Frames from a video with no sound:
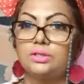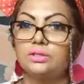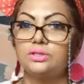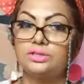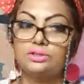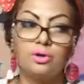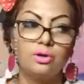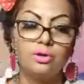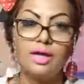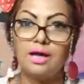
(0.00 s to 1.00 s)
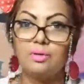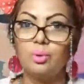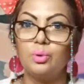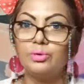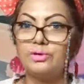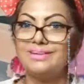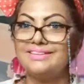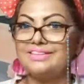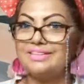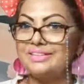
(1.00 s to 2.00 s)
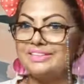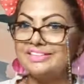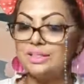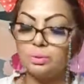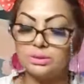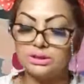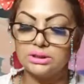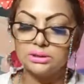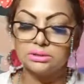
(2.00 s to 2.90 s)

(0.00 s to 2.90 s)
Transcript: she's gone on guard mode. She's my security.